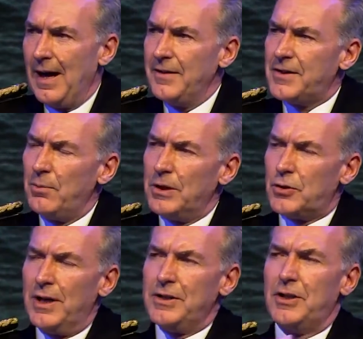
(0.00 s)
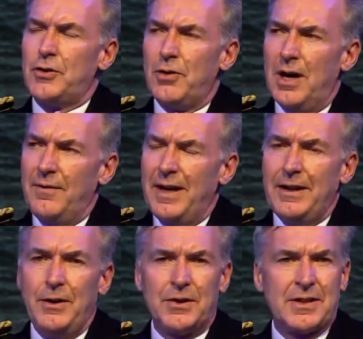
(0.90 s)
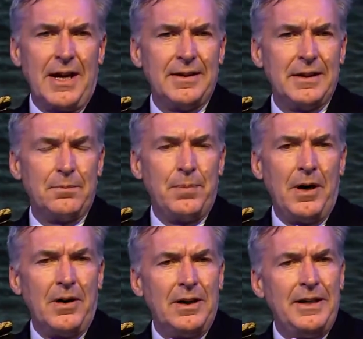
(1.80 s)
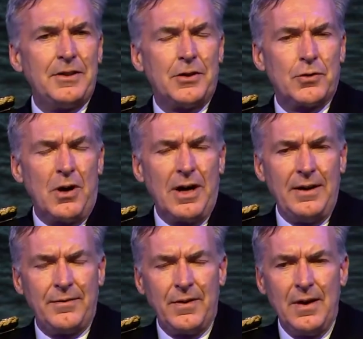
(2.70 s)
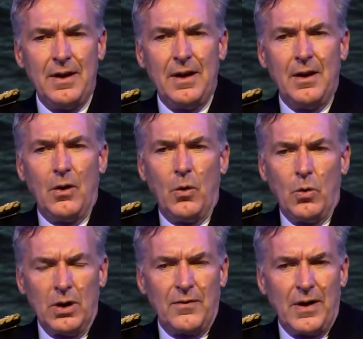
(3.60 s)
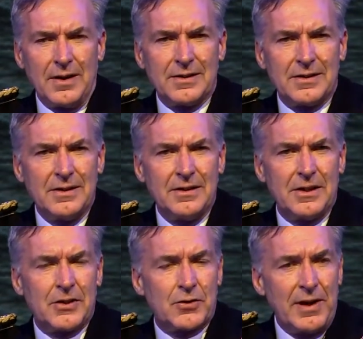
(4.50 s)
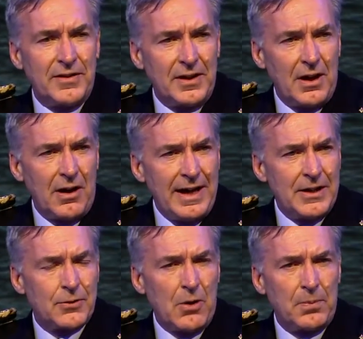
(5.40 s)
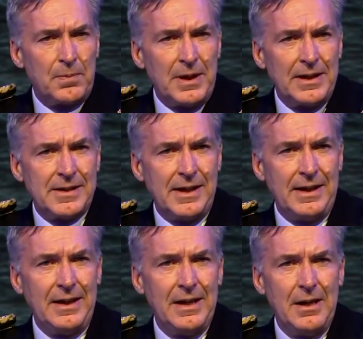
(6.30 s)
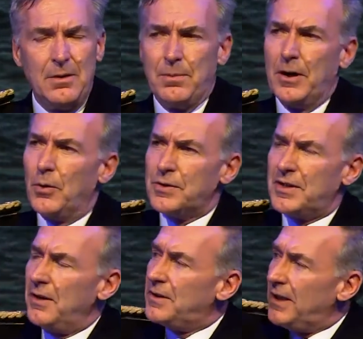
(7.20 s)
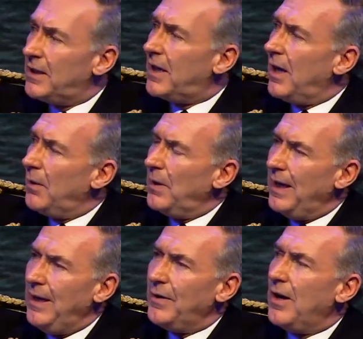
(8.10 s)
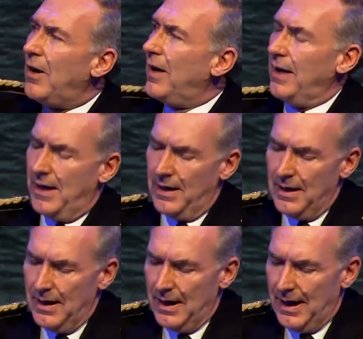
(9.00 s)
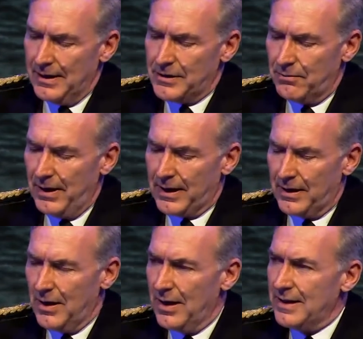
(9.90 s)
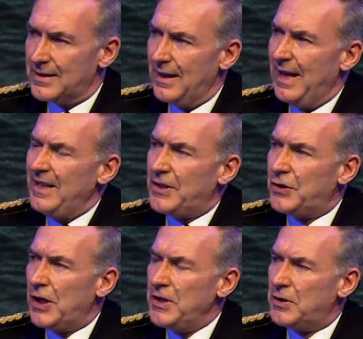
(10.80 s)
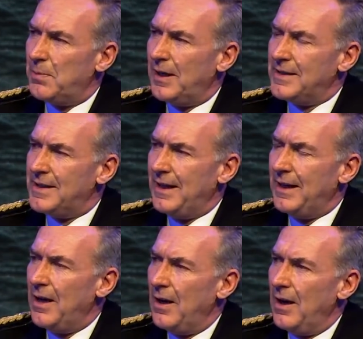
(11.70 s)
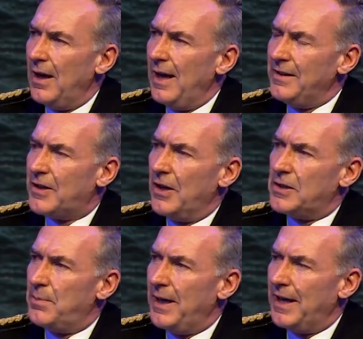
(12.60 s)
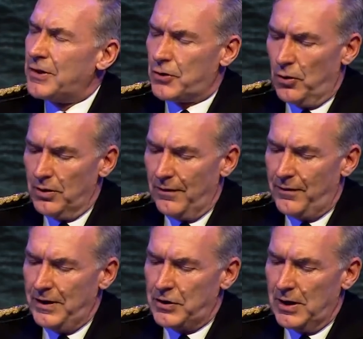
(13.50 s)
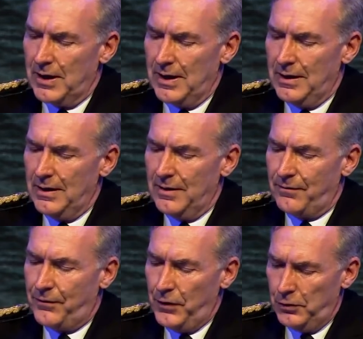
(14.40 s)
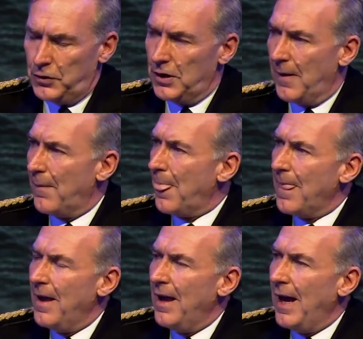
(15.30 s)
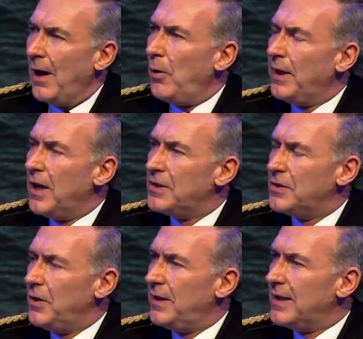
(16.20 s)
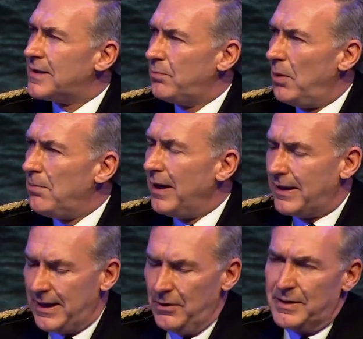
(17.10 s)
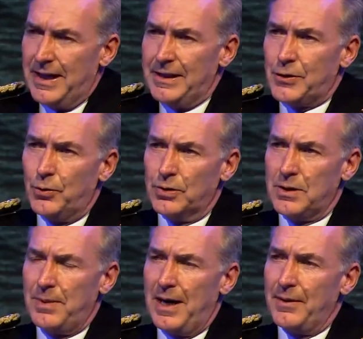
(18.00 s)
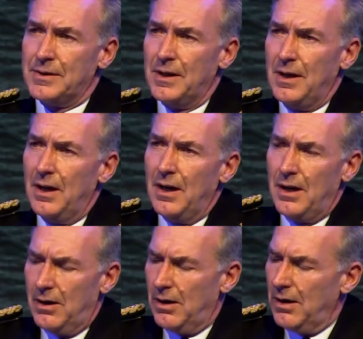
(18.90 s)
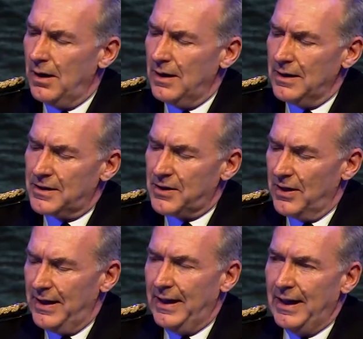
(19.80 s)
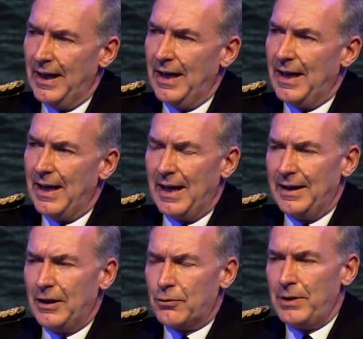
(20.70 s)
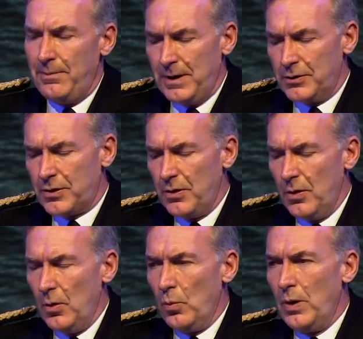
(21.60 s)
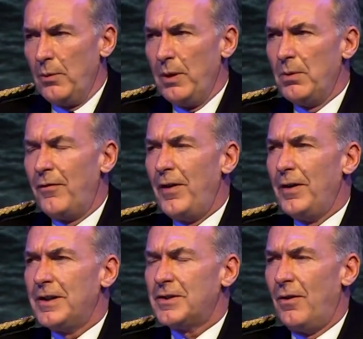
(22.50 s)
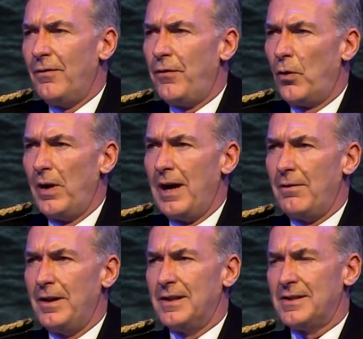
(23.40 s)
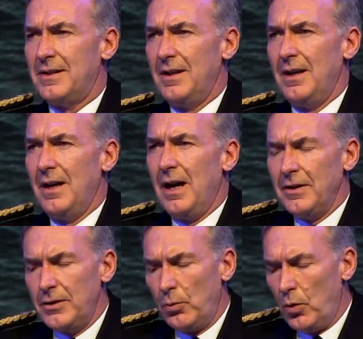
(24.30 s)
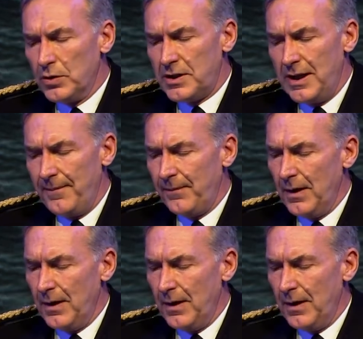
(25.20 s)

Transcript: And so we're trying to drive a new standard, partly to drive all of us to strengthen our interoperability, but also to go even higher and to recognize interchangeability is going to be a stronger feature in the future. How are we going to do this? Well, Mike Gilday talked about our signing an agreement where we will focus on 4 areas: underwater,